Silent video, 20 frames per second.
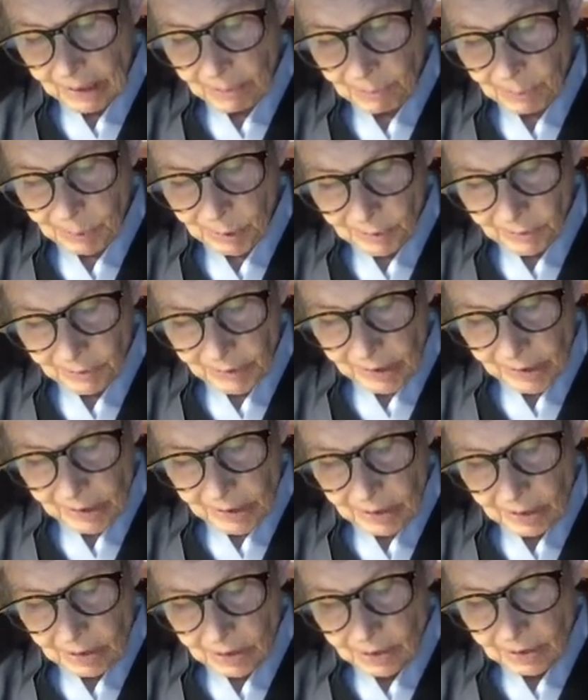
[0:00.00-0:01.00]

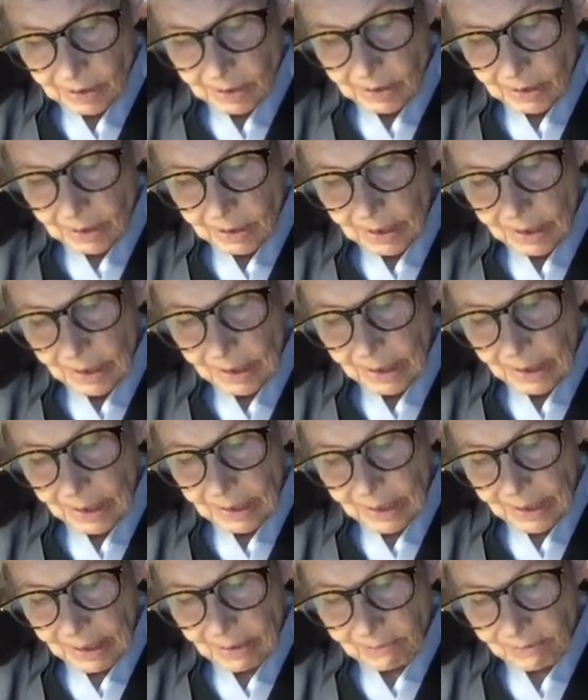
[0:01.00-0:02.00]
imperfect
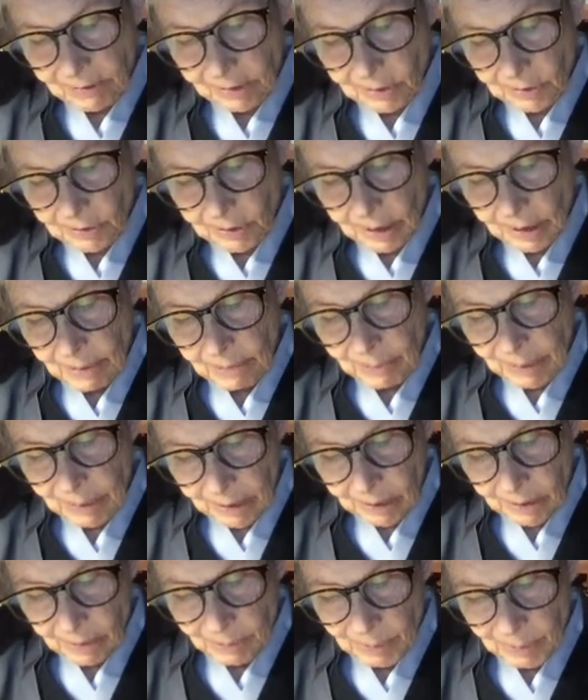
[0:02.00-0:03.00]
and that feels
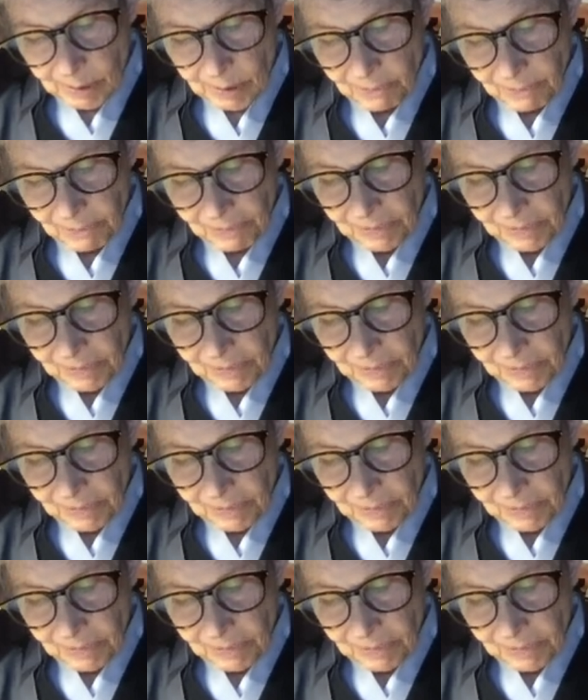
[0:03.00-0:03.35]
unbearable,